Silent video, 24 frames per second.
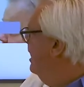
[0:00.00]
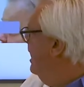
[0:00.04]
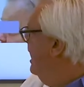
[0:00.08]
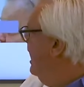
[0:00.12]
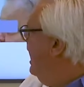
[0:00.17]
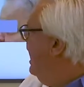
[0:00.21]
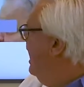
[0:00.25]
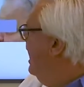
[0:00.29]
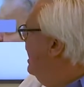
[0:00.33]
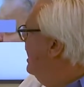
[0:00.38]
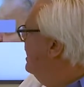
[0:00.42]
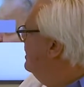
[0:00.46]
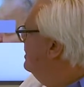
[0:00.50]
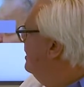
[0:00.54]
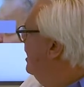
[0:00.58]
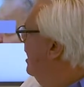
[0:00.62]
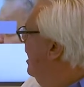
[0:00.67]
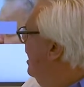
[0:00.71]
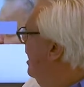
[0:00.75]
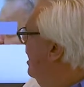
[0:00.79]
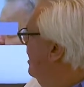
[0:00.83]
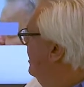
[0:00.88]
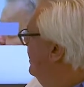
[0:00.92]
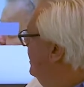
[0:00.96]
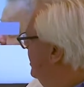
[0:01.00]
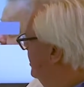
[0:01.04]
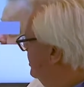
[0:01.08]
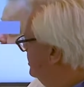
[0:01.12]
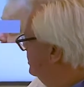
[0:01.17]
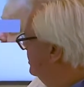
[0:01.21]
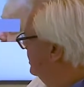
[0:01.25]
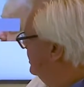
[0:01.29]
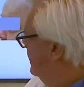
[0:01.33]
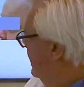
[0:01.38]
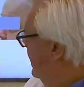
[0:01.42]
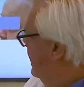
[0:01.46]
And
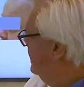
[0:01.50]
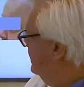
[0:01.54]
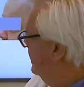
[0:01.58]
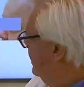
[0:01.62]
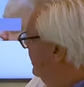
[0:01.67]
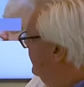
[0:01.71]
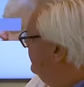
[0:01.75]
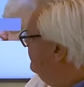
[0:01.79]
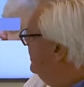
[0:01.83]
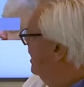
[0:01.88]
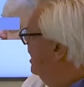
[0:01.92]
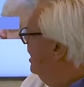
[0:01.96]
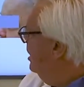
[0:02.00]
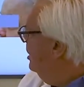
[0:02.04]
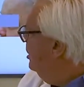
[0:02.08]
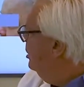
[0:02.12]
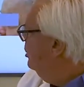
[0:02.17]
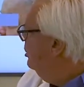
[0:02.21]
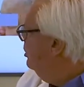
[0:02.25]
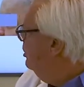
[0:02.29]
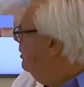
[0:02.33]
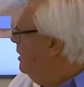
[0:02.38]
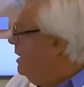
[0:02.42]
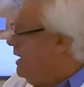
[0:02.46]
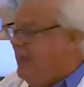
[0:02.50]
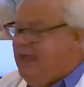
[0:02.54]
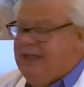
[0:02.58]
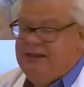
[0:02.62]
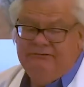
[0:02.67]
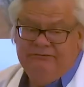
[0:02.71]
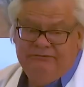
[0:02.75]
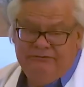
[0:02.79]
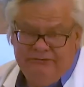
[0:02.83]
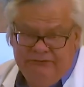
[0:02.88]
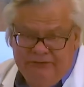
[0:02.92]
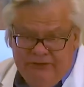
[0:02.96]
here's a lady who
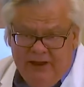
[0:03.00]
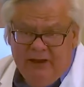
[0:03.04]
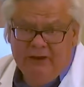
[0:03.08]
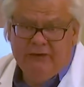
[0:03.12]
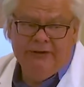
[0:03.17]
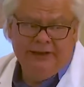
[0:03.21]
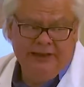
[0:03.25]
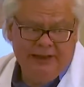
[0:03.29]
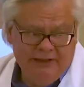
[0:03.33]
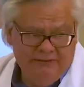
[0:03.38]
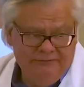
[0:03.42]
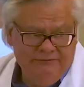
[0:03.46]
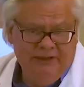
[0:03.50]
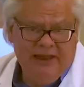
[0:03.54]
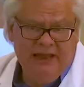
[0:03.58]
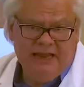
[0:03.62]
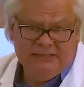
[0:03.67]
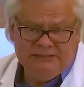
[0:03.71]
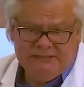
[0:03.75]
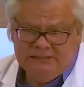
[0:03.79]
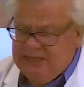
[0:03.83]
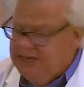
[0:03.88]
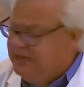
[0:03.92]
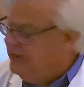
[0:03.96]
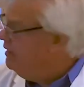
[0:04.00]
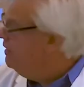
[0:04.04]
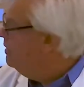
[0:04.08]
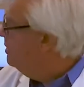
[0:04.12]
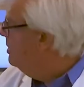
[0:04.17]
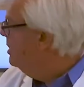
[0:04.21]
had very advanced hair